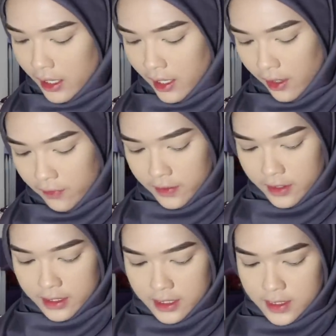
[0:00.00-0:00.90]
I have
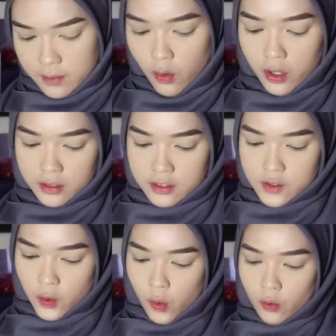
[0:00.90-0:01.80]
this
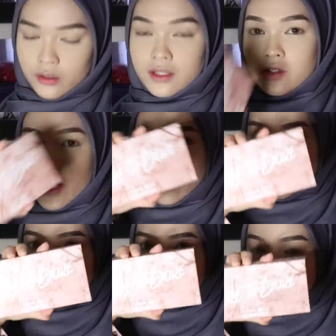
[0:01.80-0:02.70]
Model's Own Dare
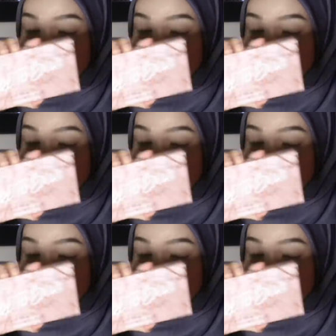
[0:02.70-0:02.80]
to